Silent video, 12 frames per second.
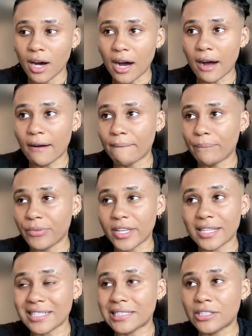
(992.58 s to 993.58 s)
And
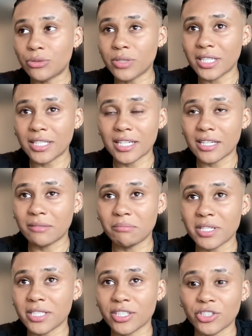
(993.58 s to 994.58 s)
that still can get
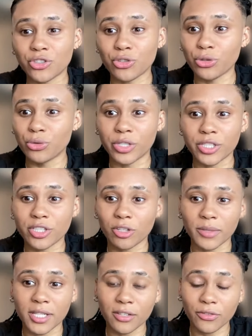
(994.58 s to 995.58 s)
misconstrued in so
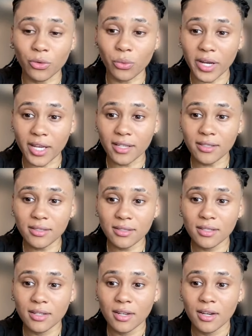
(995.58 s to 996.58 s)
many different ways,
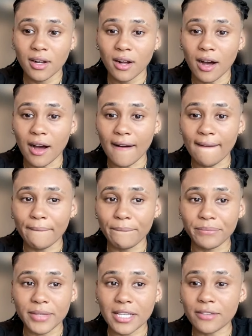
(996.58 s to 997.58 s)

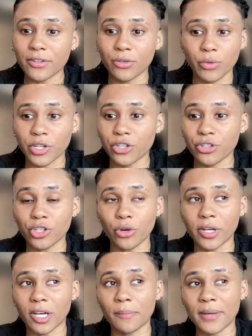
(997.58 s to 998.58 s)
even when you're
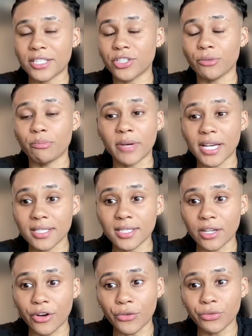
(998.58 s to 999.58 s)
showing up as your best
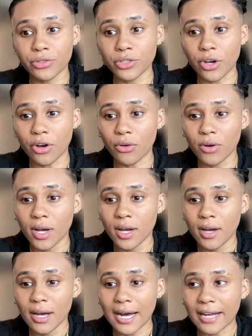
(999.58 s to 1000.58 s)
self. So
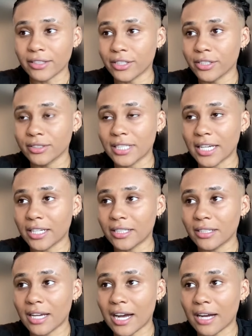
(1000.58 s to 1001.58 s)
I learned that
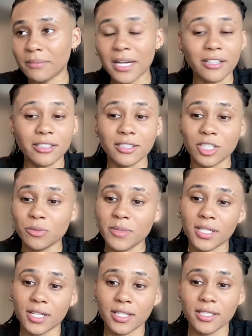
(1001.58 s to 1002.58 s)
I'm not going to, just
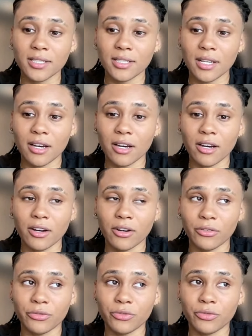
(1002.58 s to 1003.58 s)
because
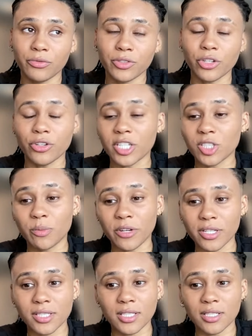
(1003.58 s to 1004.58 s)
of certain
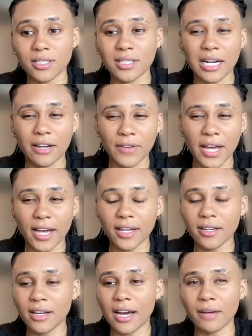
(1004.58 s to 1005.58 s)
experiences that I've
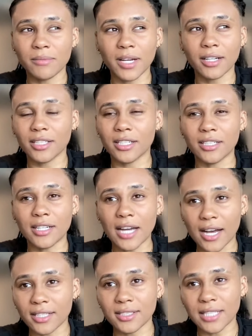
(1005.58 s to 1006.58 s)
had, I'm not going to
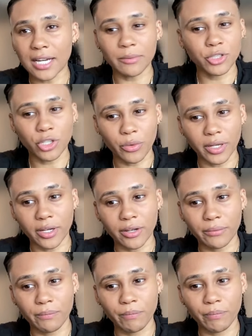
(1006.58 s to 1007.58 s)
not stop showing up.